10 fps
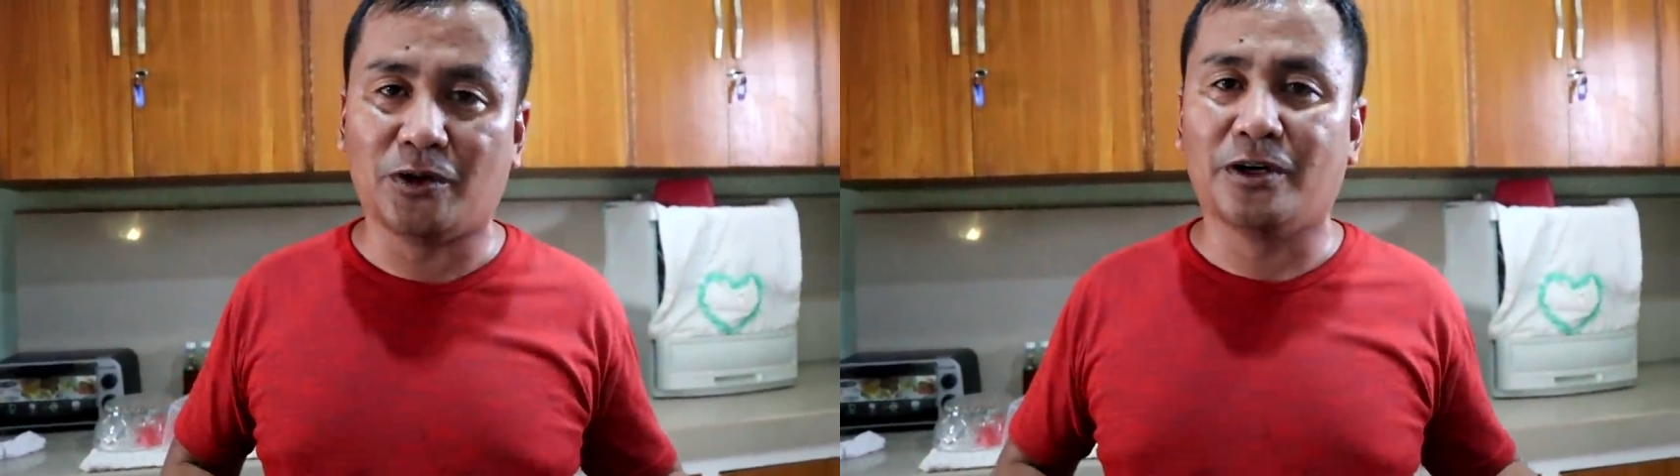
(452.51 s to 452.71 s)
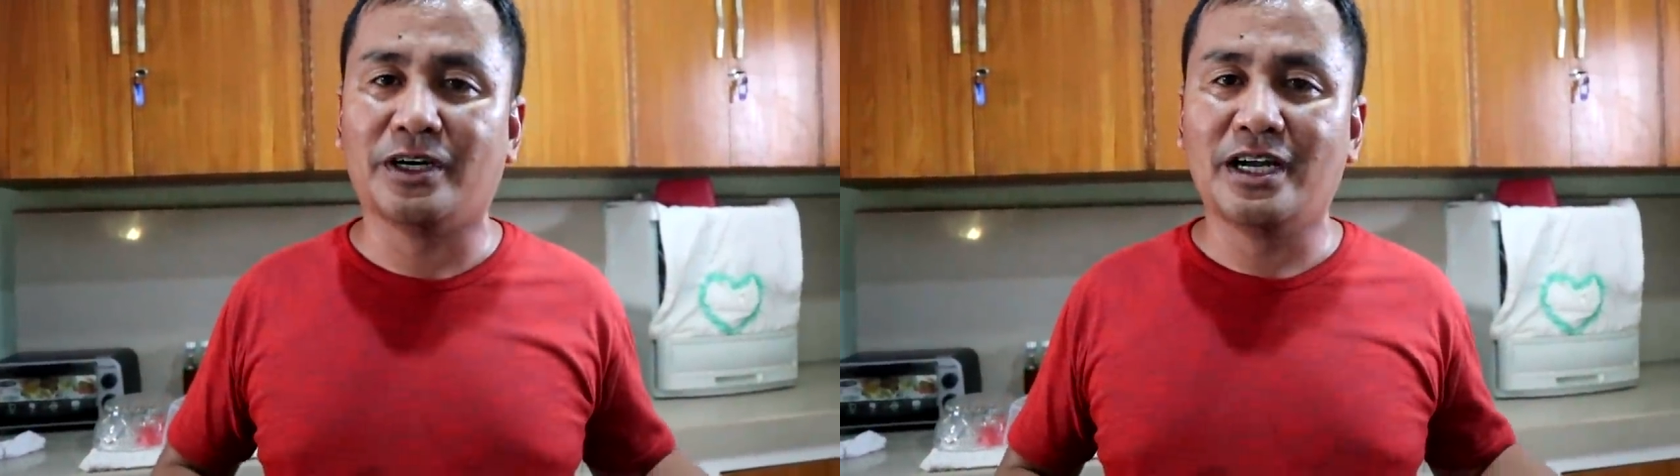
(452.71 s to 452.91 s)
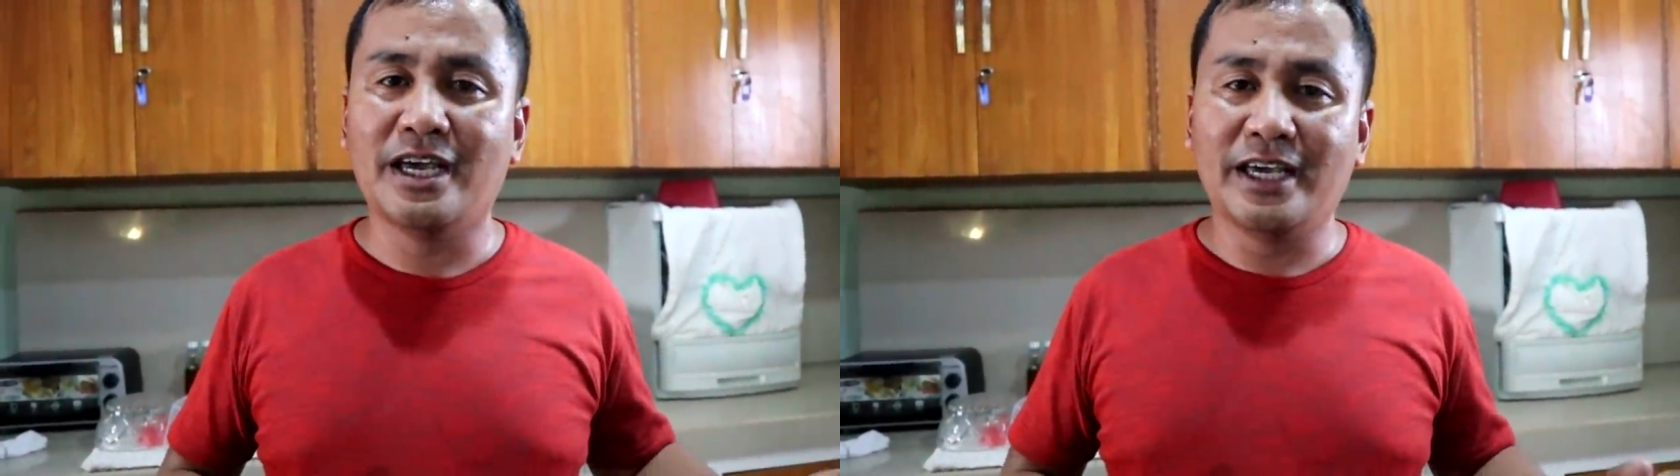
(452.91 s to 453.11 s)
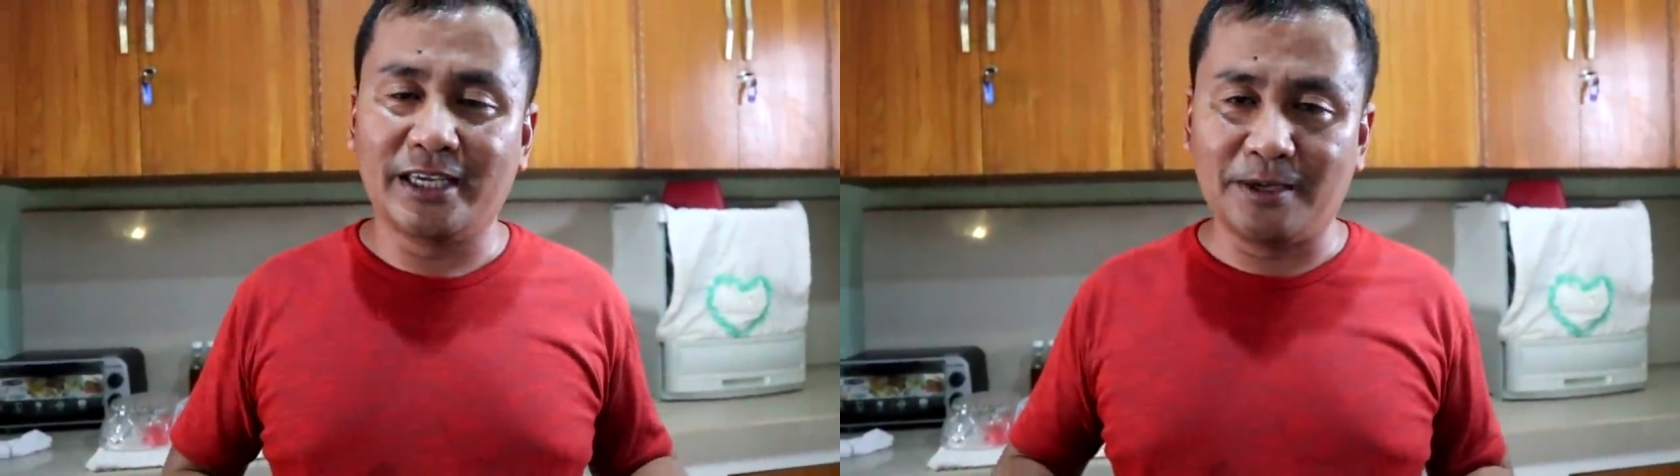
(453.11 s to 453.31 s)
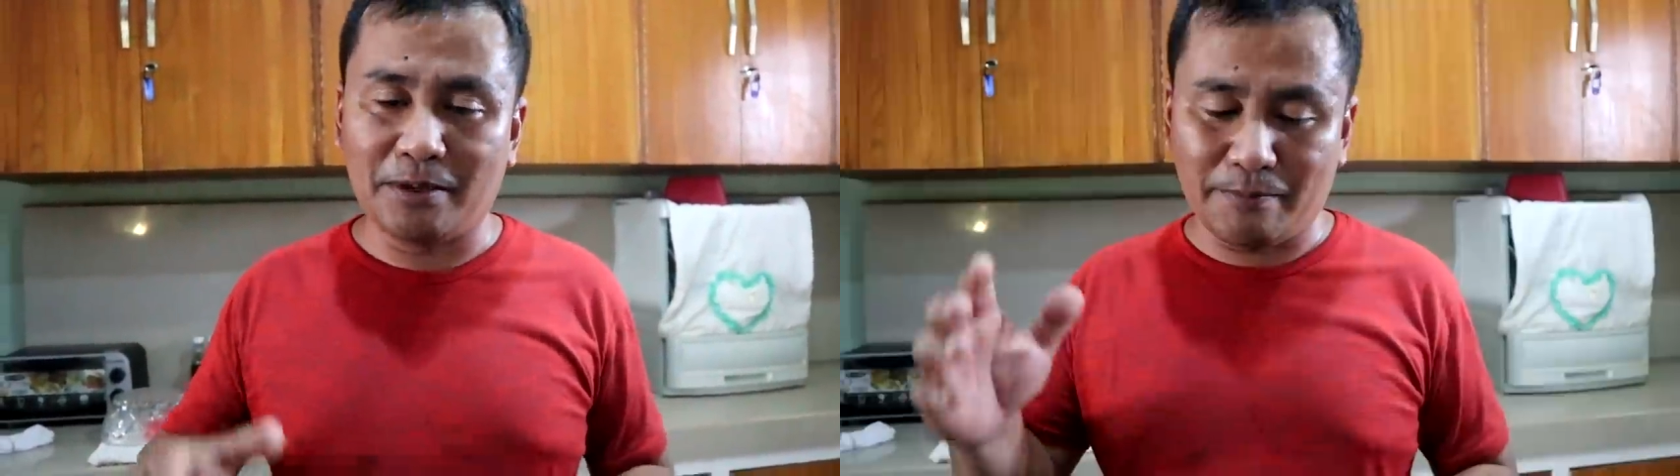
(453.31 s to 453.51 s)
or
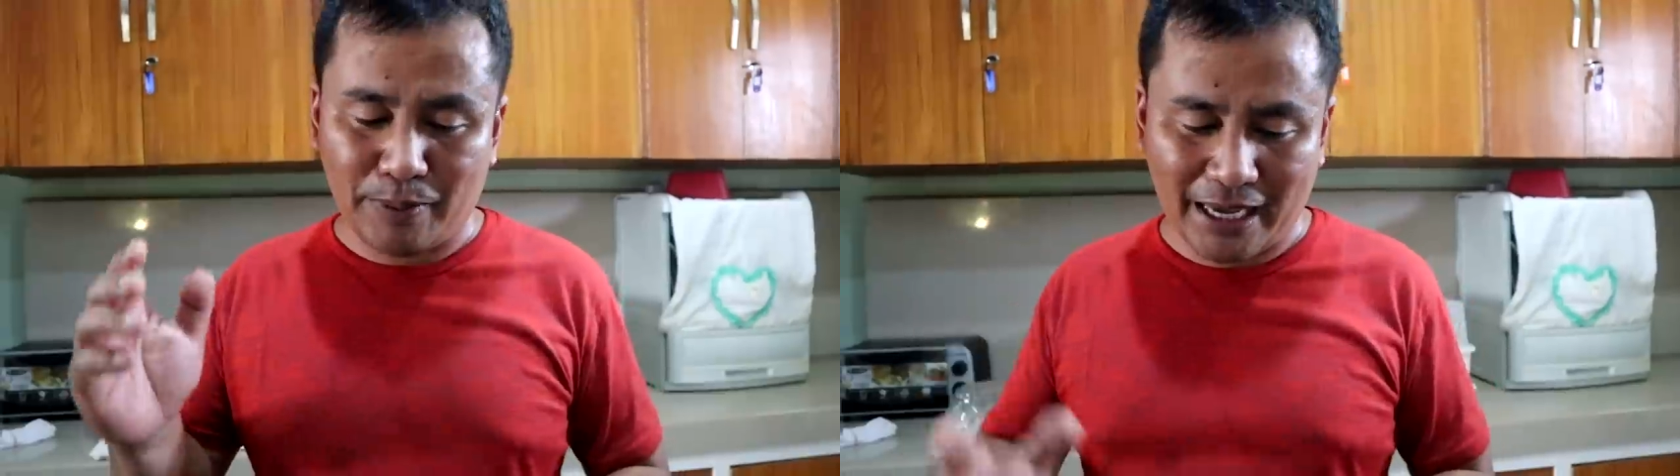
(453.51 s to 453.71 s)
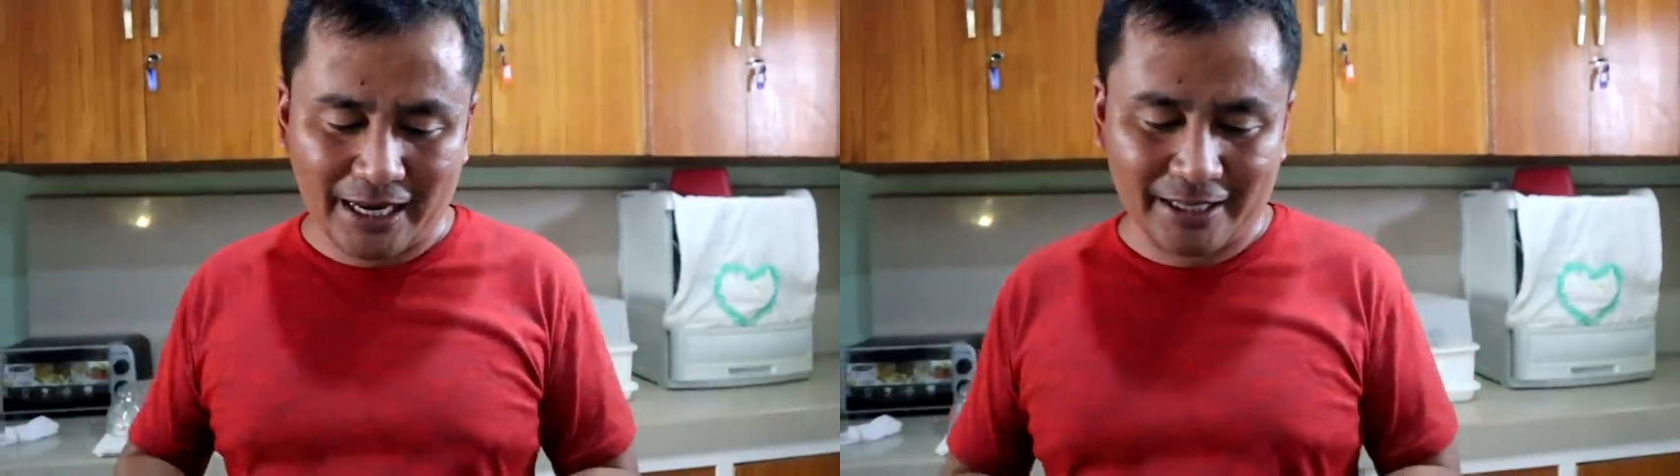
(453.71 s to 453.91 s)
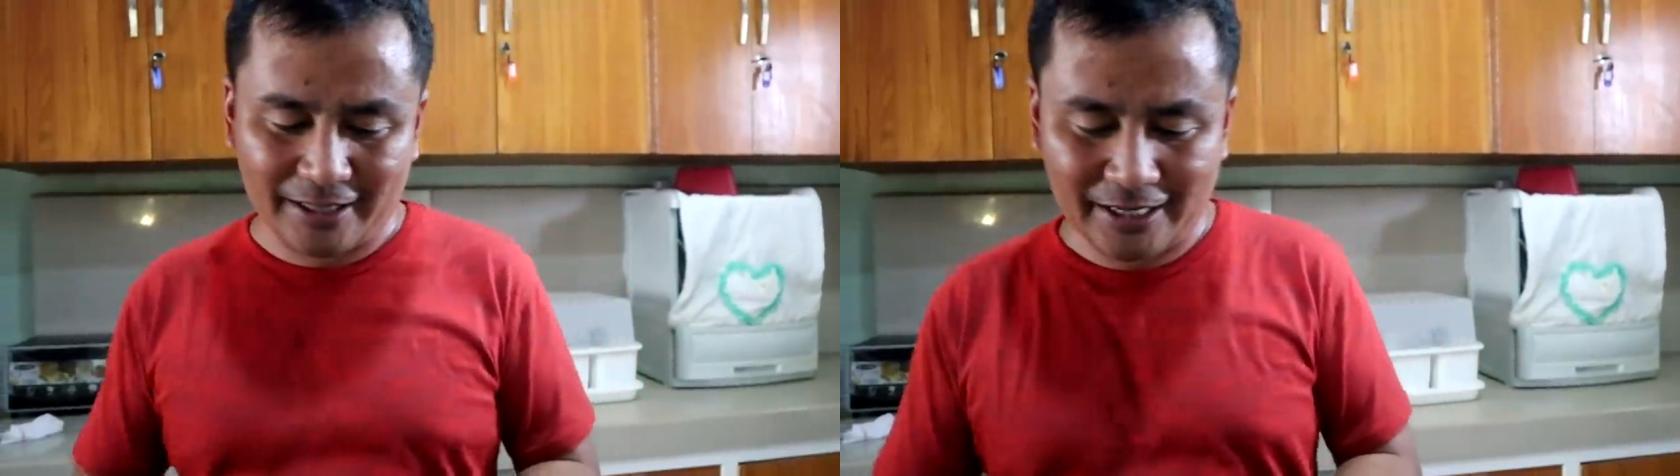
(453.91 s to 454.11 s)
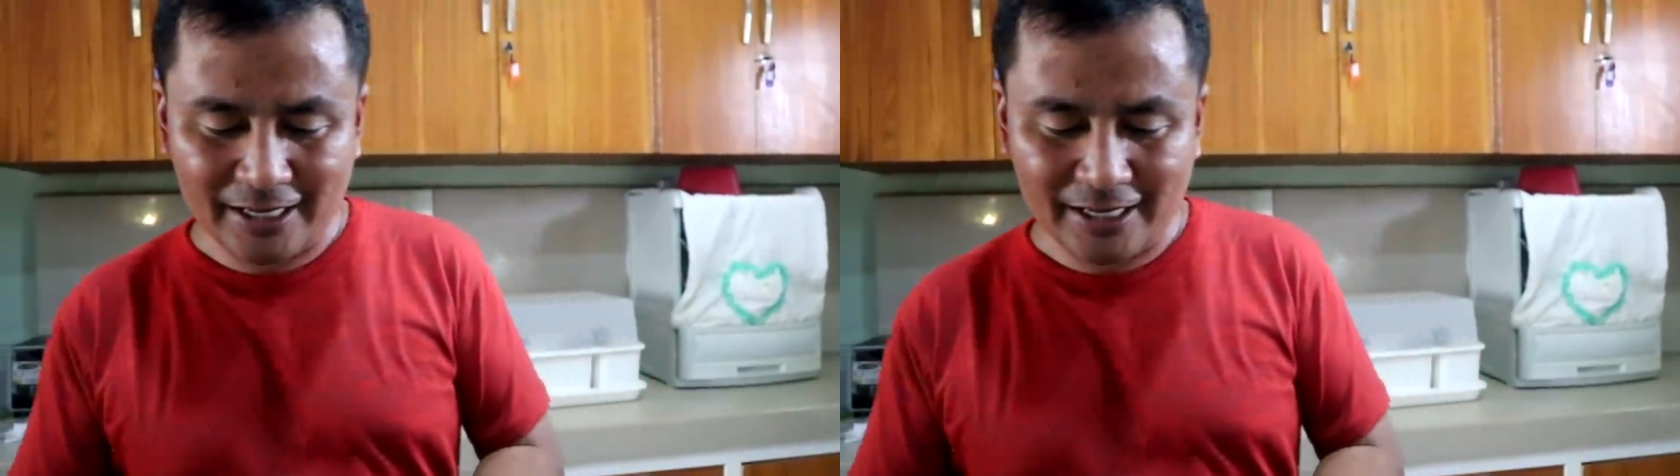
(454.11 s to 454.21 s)
even pellets.